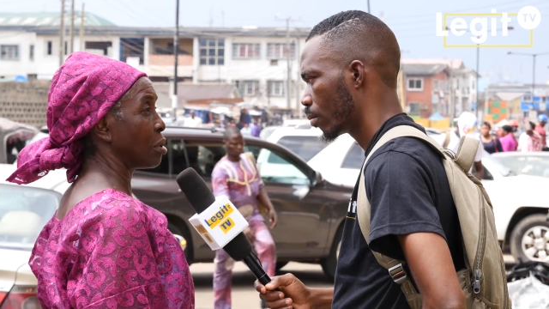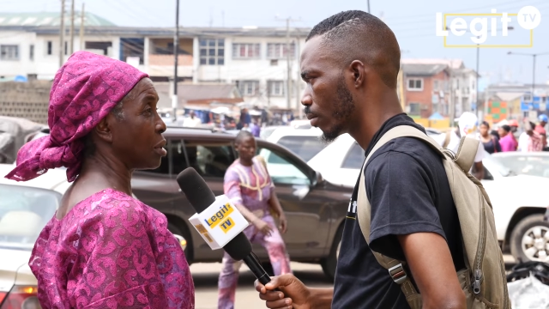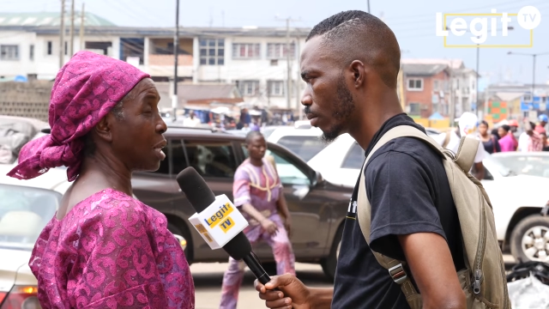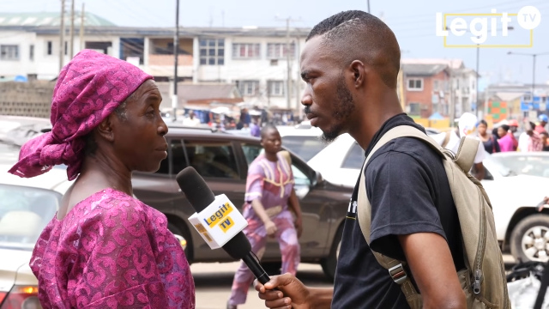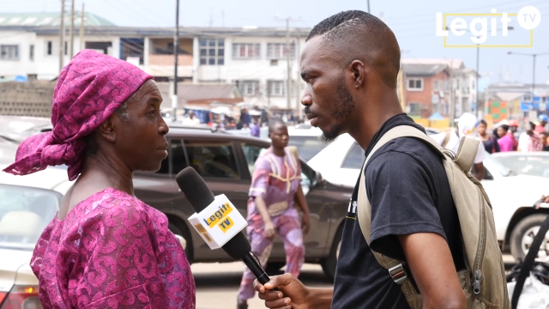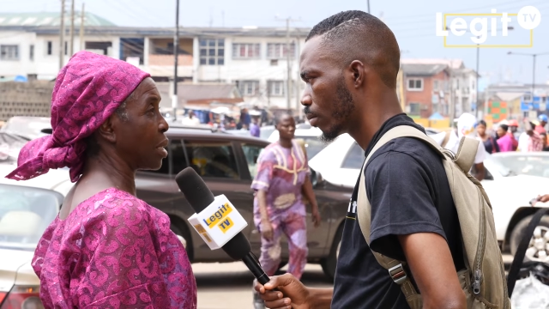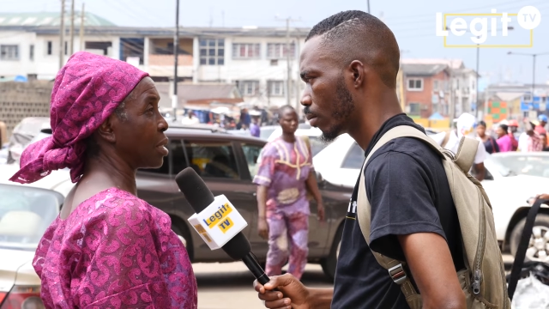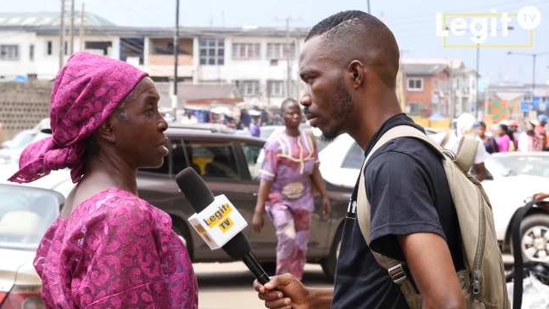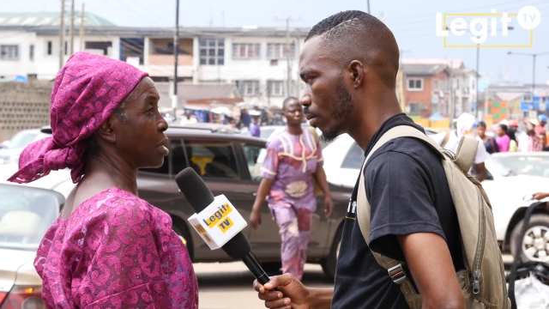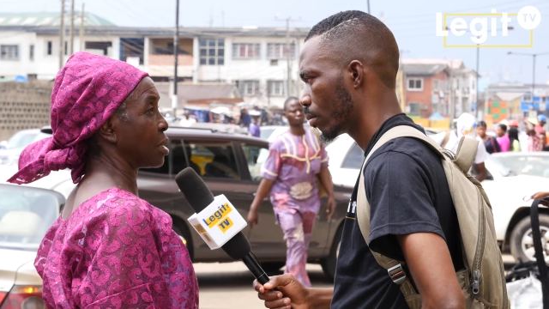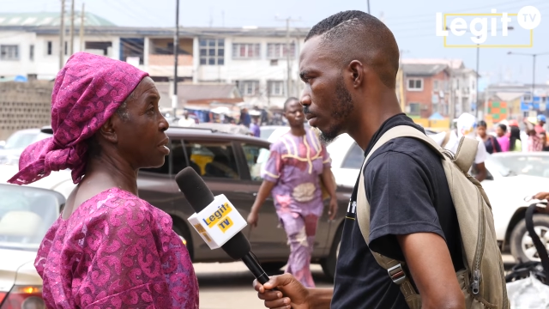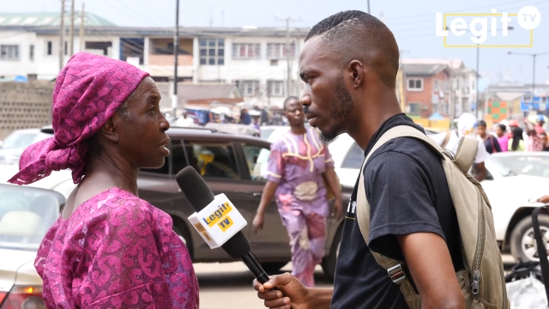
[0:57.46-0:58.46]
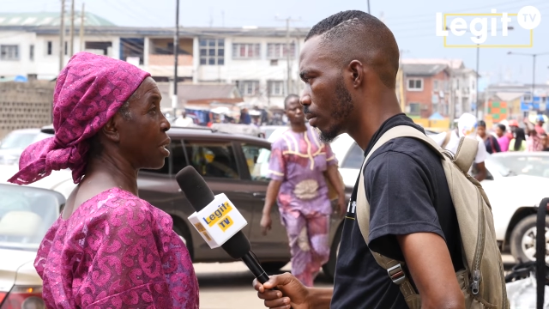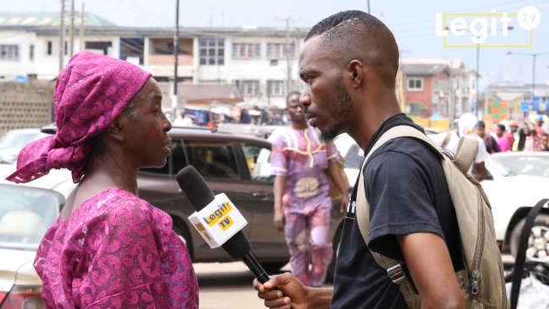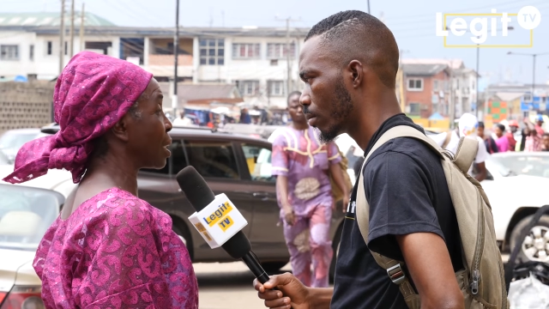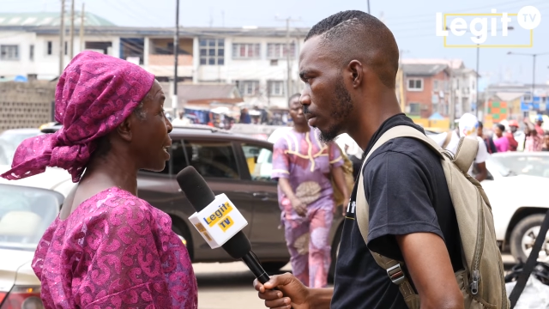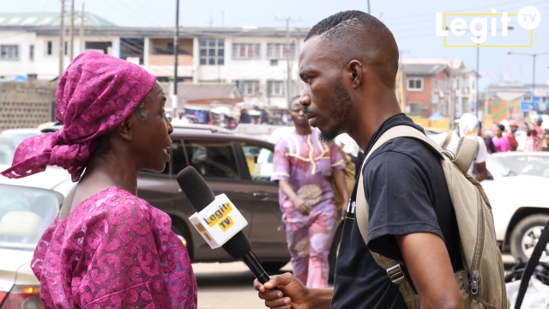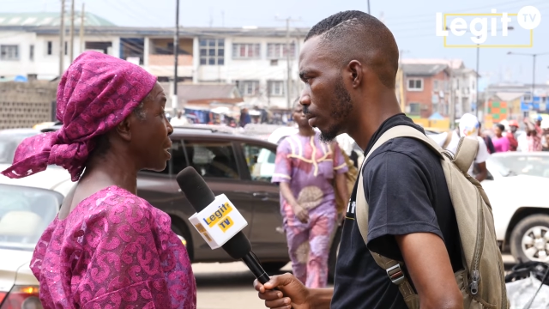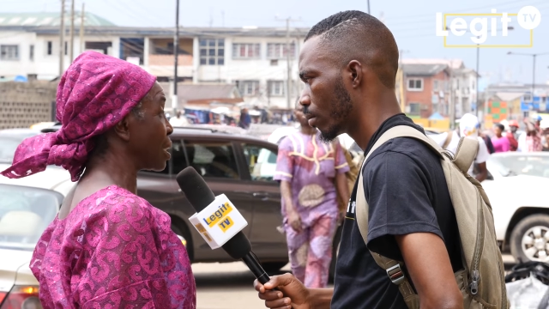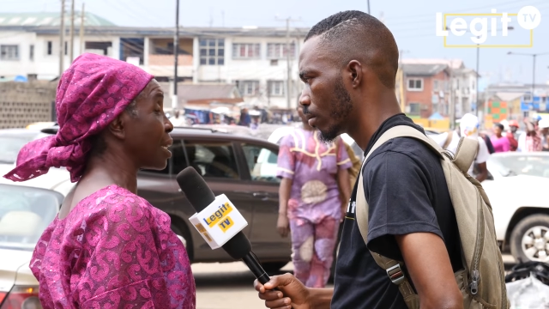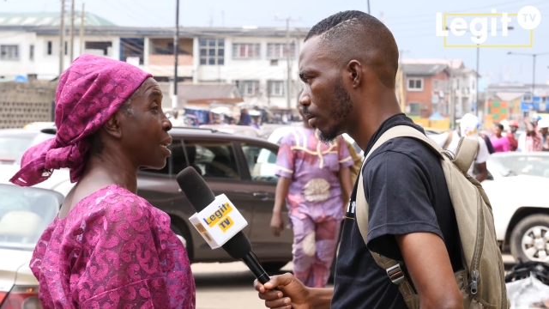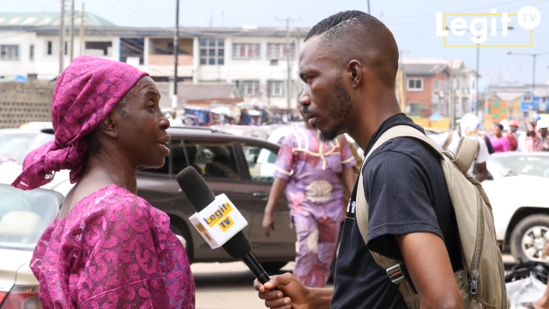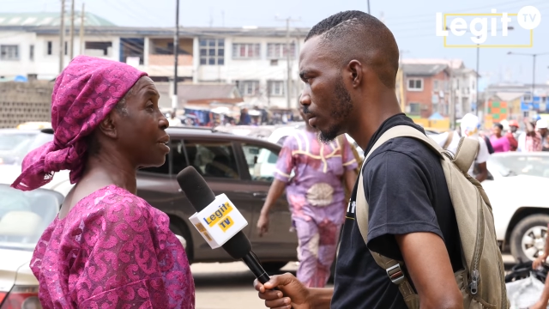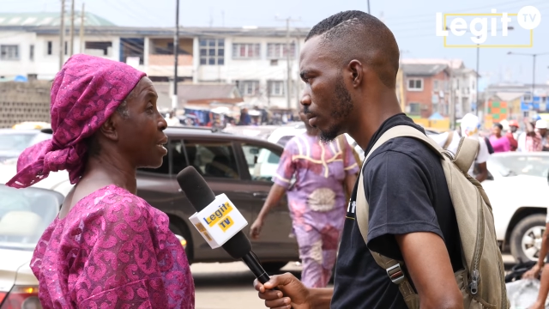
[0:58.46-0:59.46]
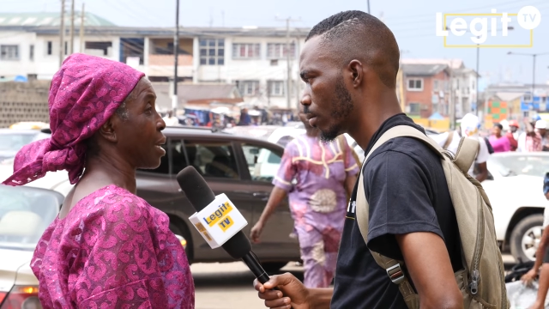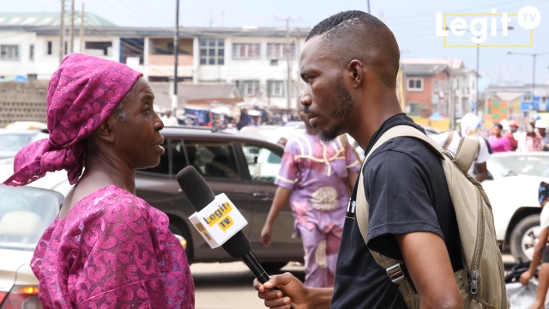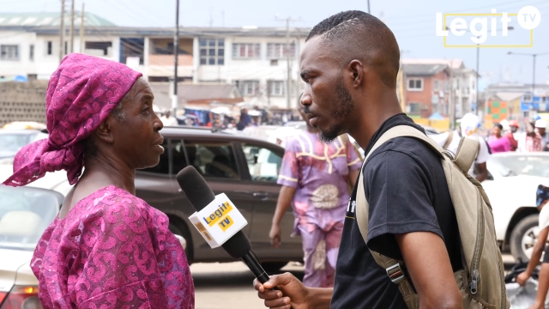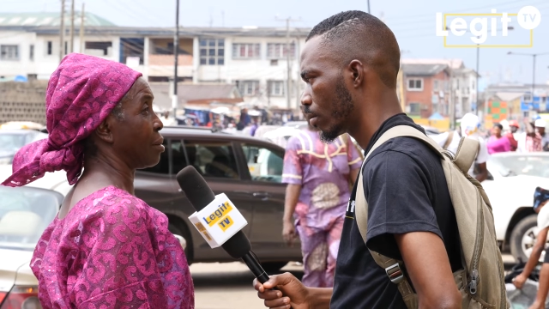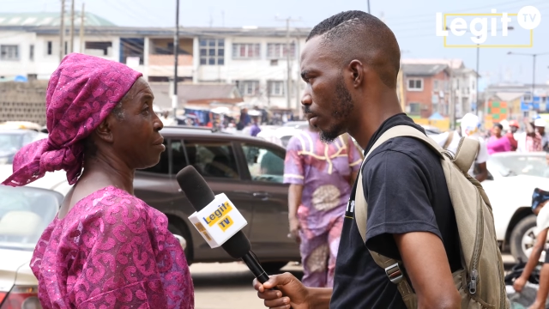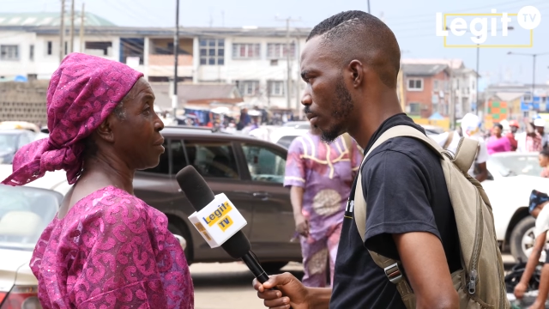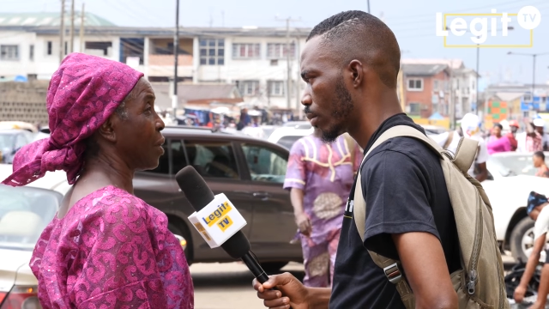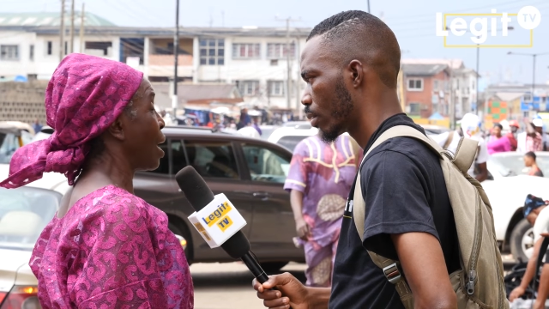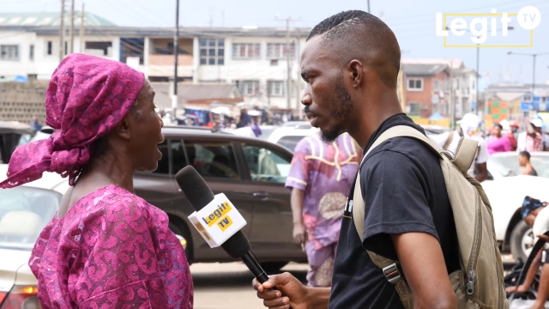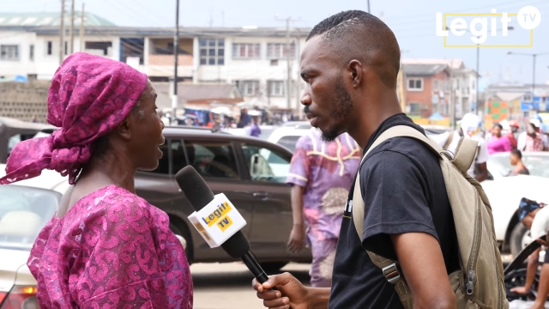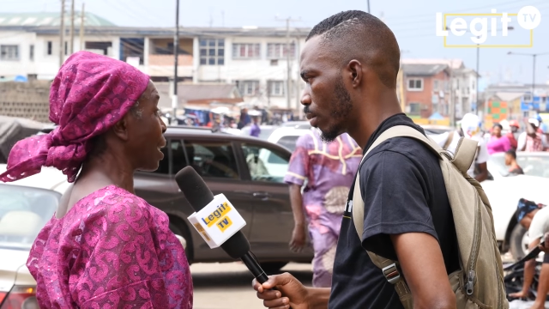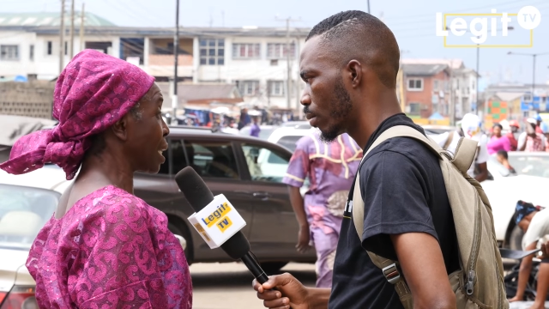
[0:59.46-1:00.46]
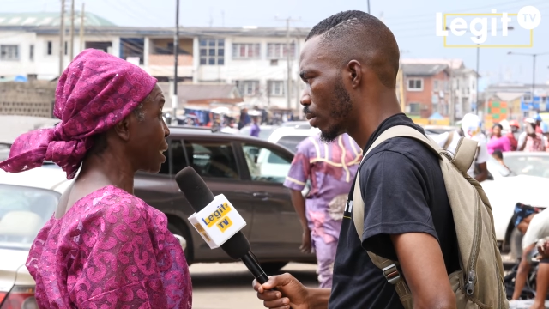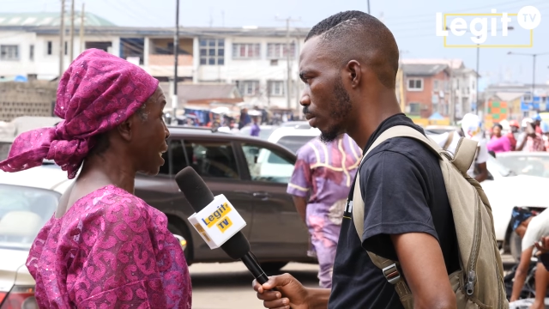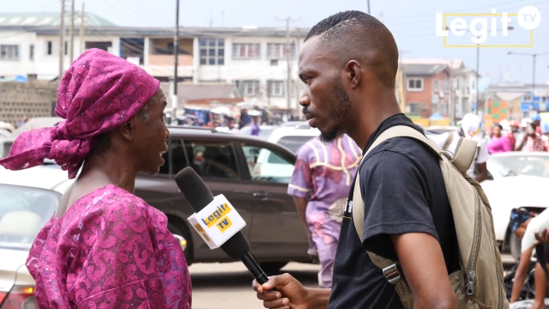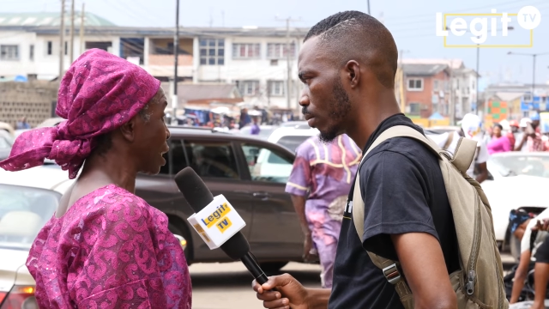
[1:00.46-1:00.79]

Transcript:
Speaker 1: their place. The next thing, he killed her. And this case